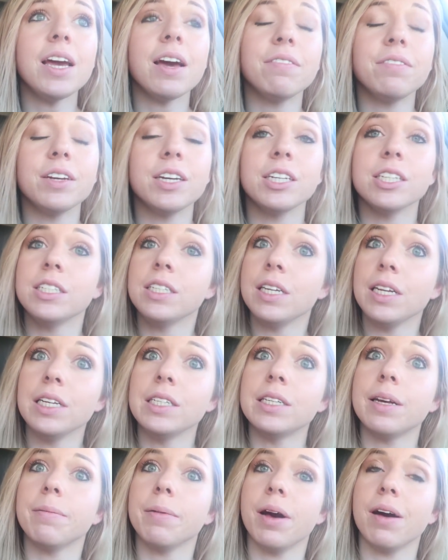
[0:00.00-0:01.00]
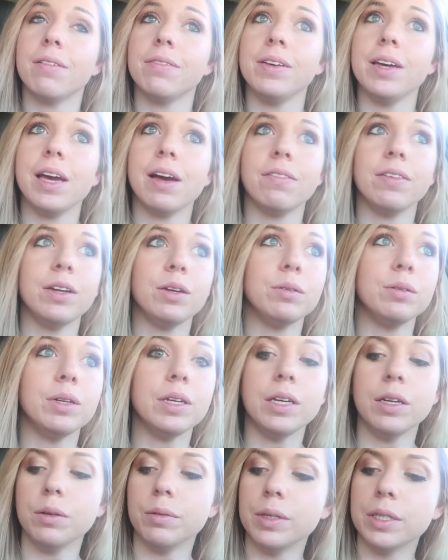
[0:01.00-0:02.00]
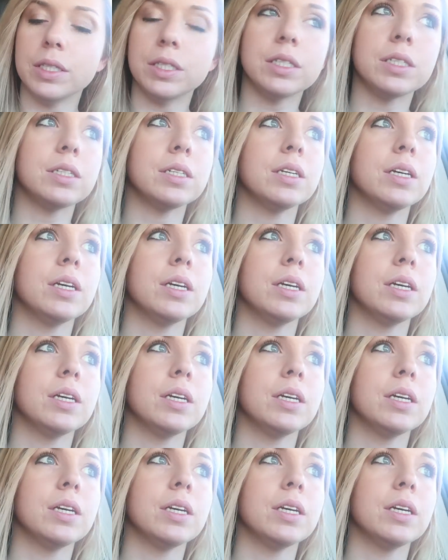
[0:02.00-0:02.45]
I figured she needs some coffee, having no little ones.